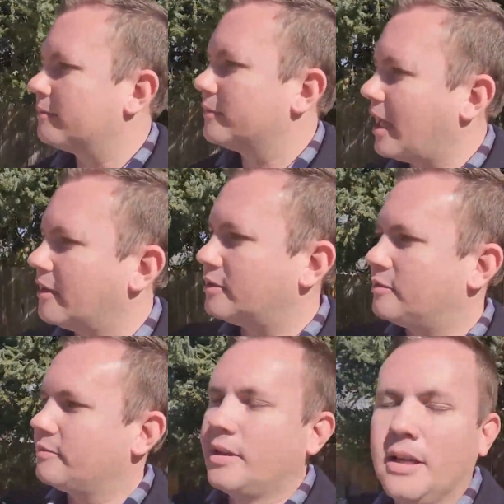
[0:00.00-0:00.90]
Yeah, it's
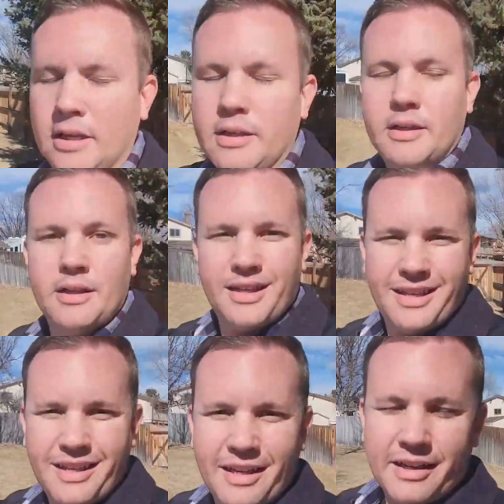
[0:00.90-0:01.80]

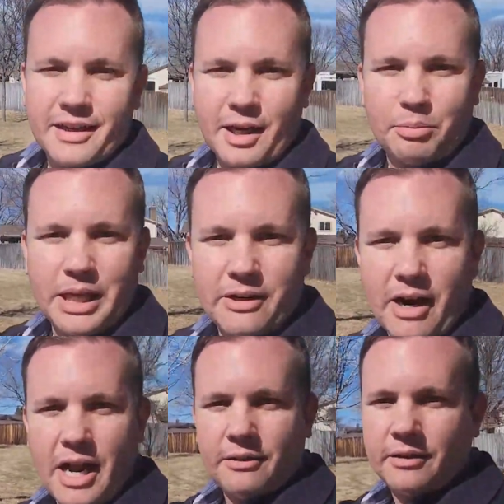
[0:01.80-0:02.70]
got a
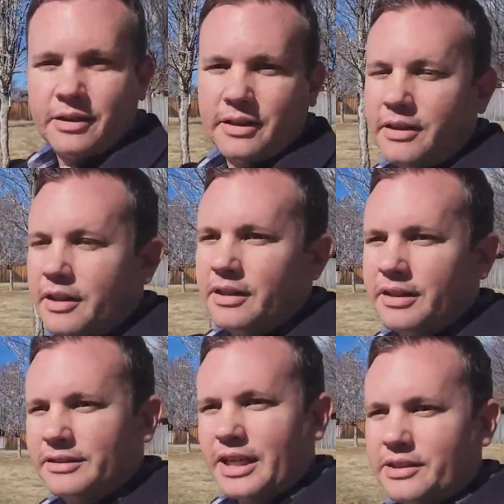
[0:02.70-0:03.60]
playground,
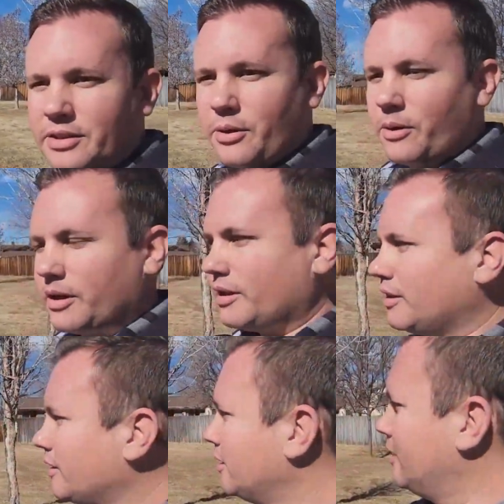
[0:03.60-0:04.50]
tennis court.
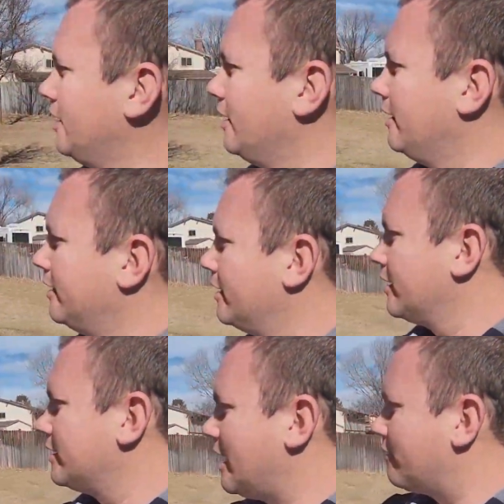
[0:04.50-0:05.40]

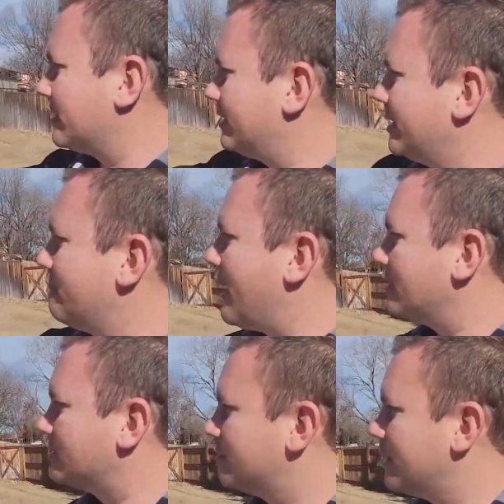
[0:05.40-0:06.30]
You can definitely see the
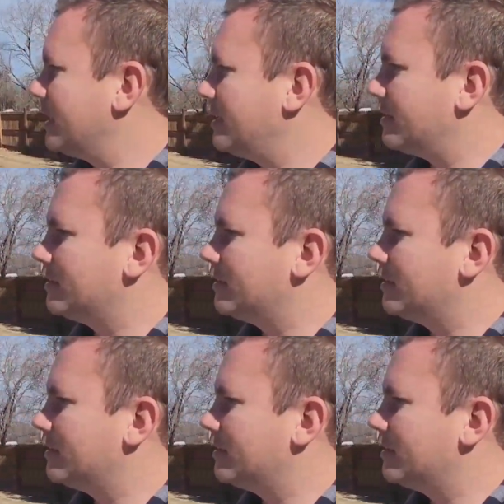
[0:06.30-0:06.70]
mountains from here.